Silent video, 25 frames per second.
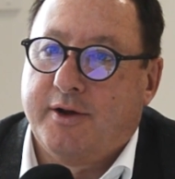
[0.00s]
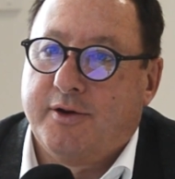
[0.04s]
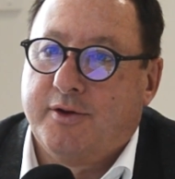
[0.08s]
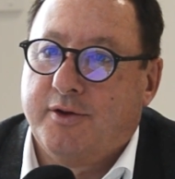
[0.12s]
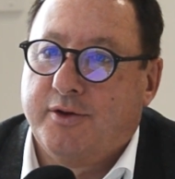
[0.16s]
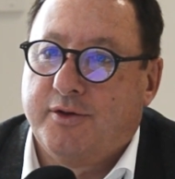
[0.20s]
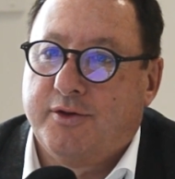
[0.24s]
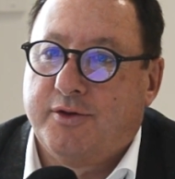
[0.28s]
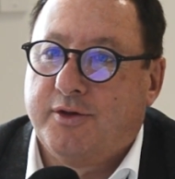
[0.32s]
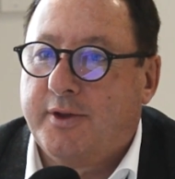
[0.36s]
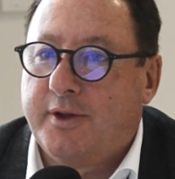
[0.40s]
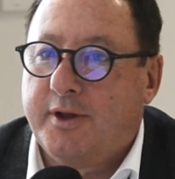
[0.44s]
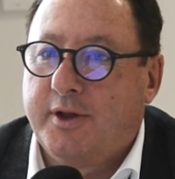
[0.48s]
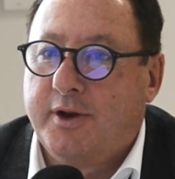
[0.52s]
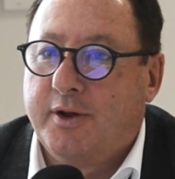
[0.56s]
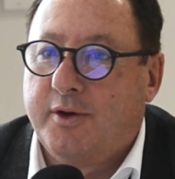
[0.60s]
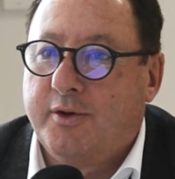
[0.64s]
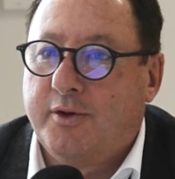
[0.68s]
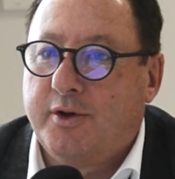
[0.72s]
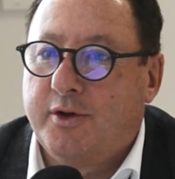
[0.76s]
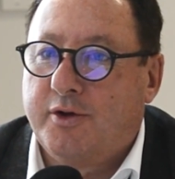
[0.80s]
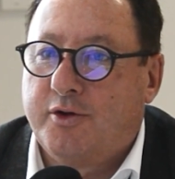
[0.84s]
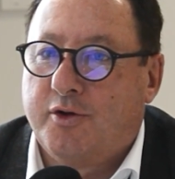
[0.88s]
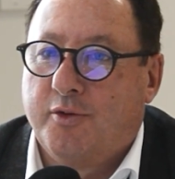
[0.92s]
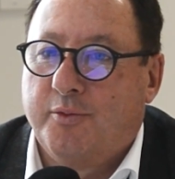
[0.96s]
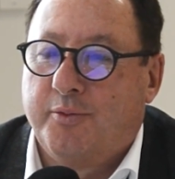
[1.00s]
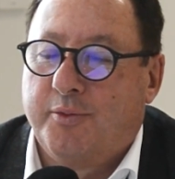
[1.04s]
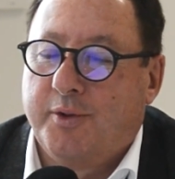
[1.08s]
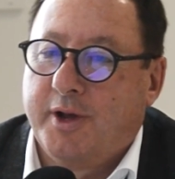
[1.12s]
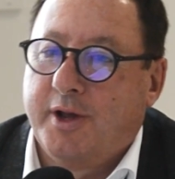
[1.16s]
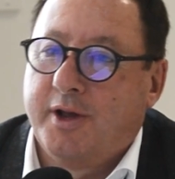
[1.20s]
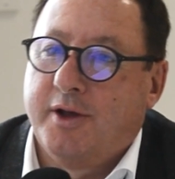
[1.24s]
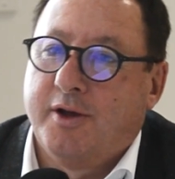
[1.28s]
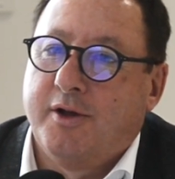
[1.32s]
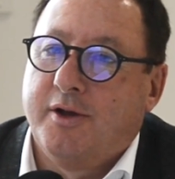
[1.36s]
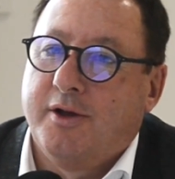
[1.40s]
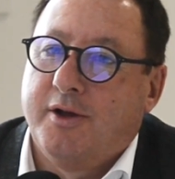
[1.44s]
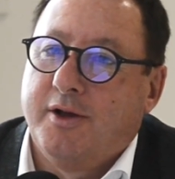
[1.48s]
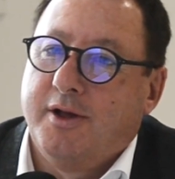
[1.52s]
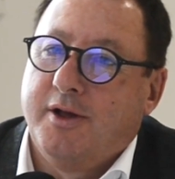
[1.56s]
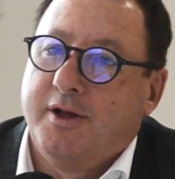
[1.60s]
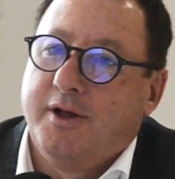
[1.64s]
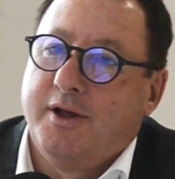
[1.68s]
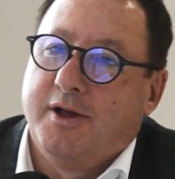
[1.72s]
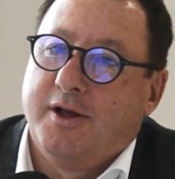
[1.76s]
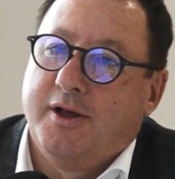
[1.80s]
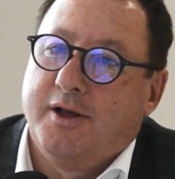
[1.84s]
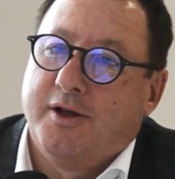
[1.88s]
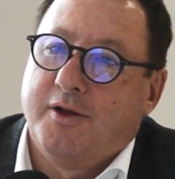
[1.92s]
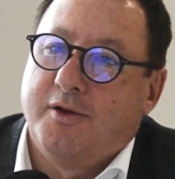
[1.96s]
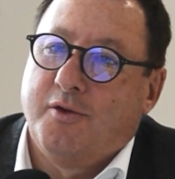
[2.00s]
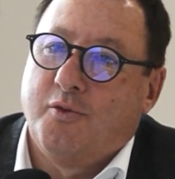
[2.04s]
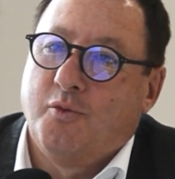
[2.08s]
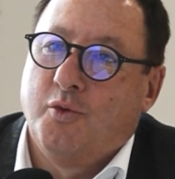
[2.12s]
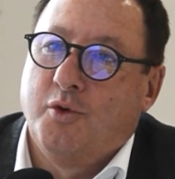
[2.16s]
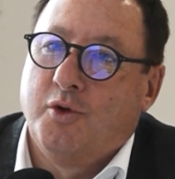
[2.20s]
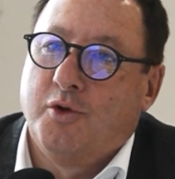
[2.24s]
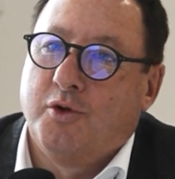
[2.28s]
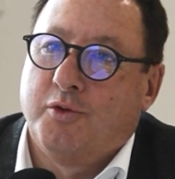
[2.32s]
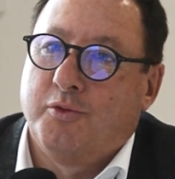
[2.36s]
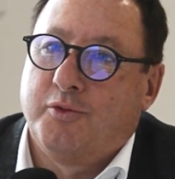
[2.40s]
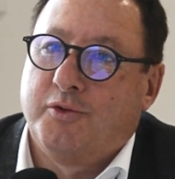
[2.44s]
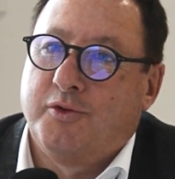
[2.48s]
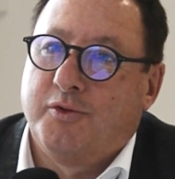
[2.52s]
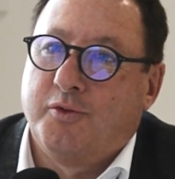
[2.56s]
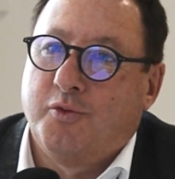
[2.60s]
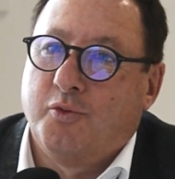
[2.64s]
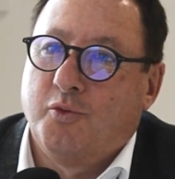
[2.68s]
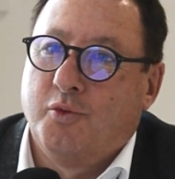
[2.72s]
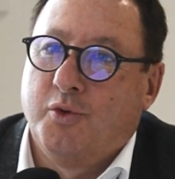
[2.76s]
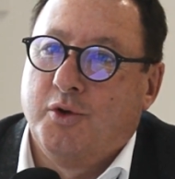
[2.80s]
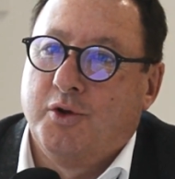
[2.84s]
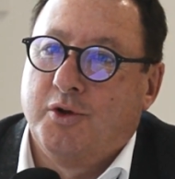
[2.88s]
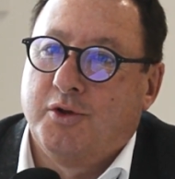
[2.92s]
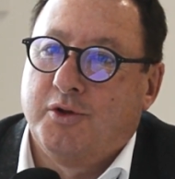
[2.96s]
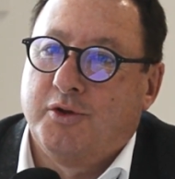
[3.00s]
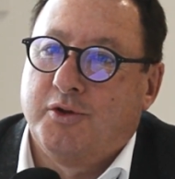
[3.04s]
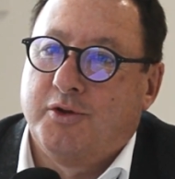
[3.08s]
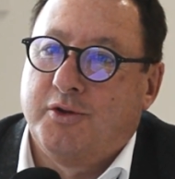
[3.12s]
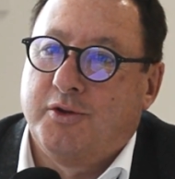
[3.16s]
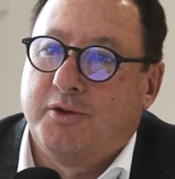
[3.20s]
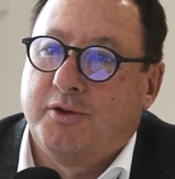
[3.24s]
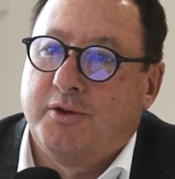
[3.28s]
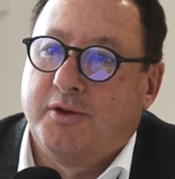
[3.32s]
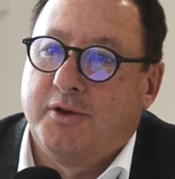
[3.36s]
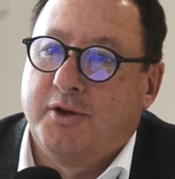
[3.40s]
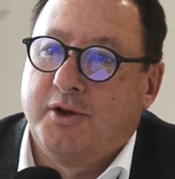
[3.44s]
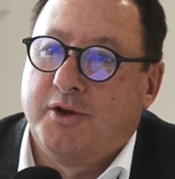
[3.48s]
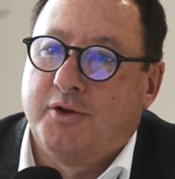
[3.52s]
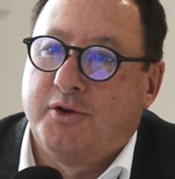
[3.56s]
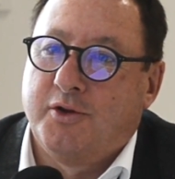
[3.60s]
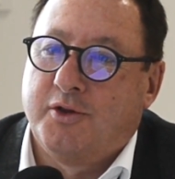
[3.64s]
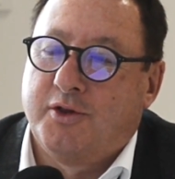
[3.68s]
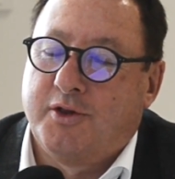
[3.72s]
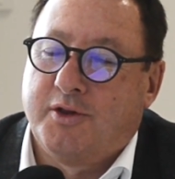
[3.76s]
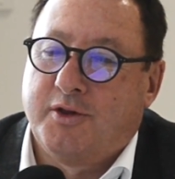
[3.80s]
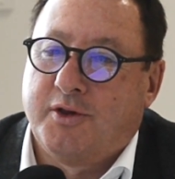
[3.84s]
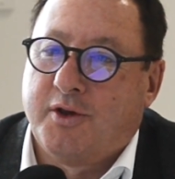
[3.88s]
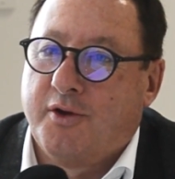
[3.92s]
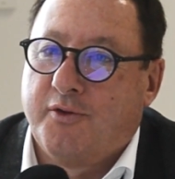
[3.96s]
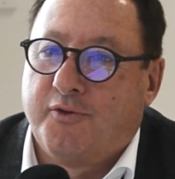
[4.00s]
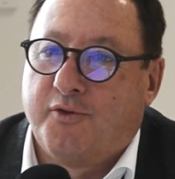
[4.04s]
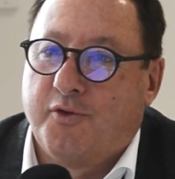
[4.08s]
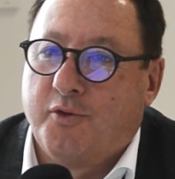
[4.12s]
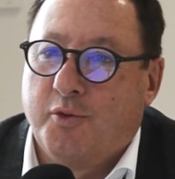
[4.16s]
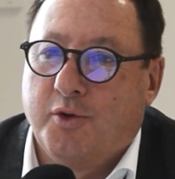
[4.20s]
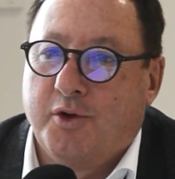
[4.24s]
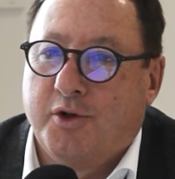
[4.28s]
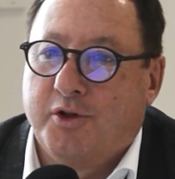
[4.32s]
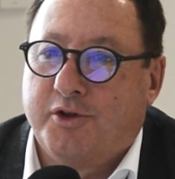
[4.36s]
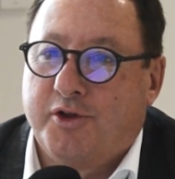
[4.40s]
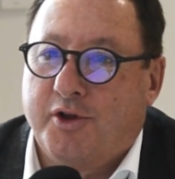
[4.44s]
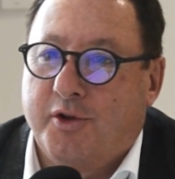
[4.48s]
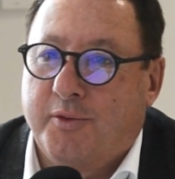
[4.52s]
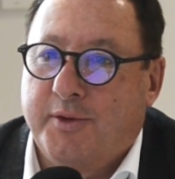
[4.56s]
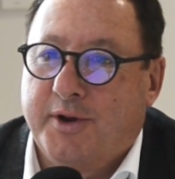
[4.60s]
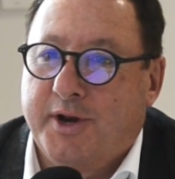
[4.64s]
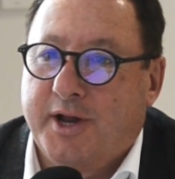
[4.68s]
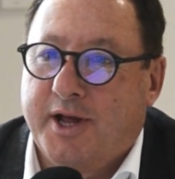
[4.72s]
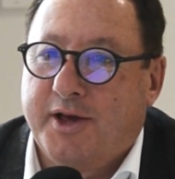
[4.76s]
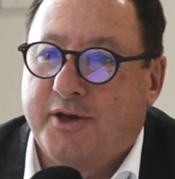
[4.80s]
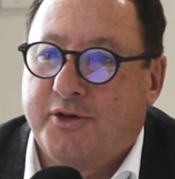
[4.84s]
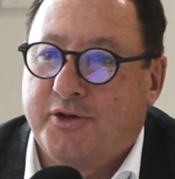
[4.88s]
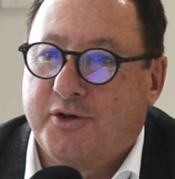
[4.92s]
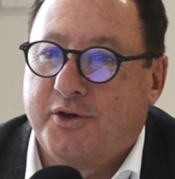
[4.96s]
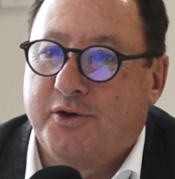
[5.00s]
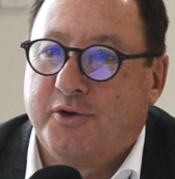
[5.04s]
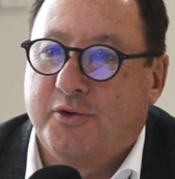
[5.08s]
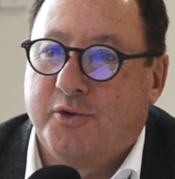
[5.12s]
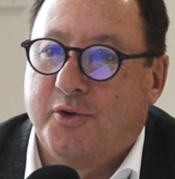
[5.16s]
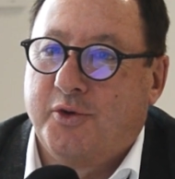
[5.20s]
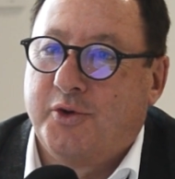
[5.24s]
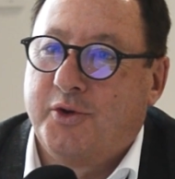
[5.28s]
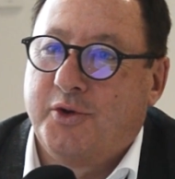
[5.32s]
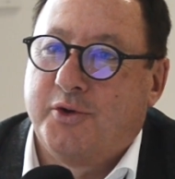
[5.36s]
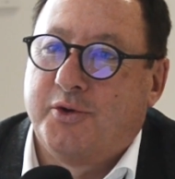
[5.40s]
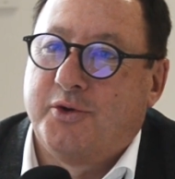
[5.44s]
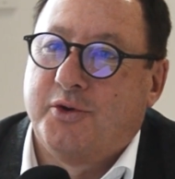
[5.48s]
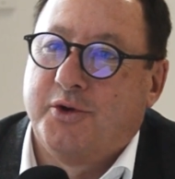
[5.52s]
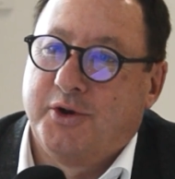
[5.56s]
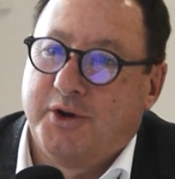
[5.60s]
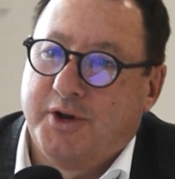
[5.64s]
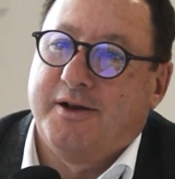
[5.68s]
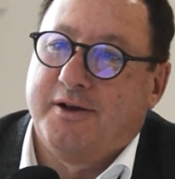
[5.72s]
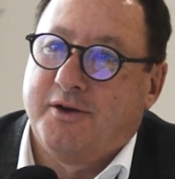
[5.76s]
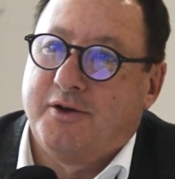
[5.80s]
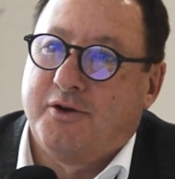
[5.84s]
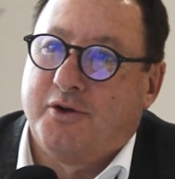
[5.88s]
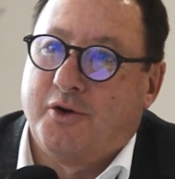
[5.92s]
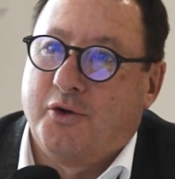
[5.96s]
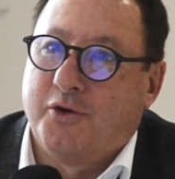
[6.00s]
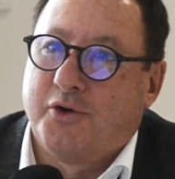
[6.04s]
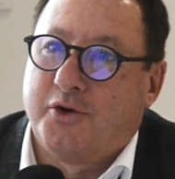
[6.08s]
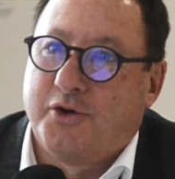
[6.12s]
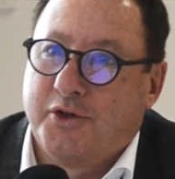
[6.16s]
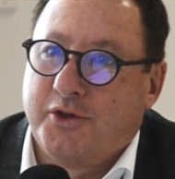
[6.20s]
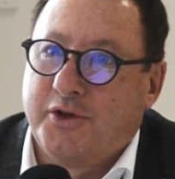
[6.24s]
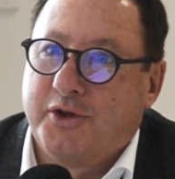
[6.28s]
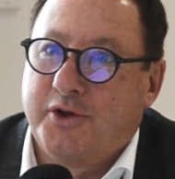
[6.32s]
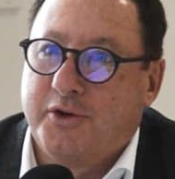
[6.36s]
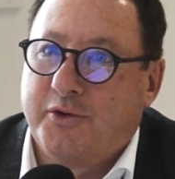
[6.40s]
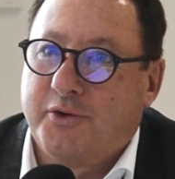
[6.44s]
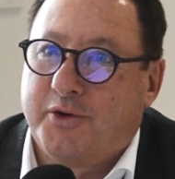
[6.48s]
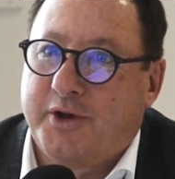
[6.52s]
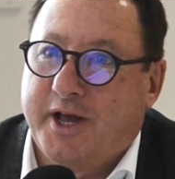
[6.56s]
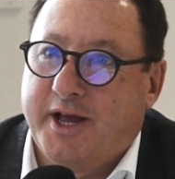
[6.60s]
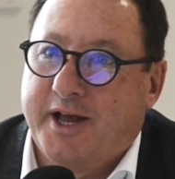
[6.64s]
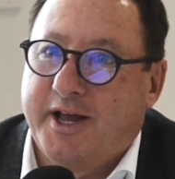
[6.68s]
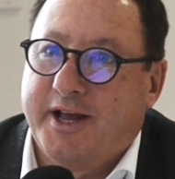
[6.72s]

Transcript: Because it could be a world you could go for world domination, or you could conquer the UK.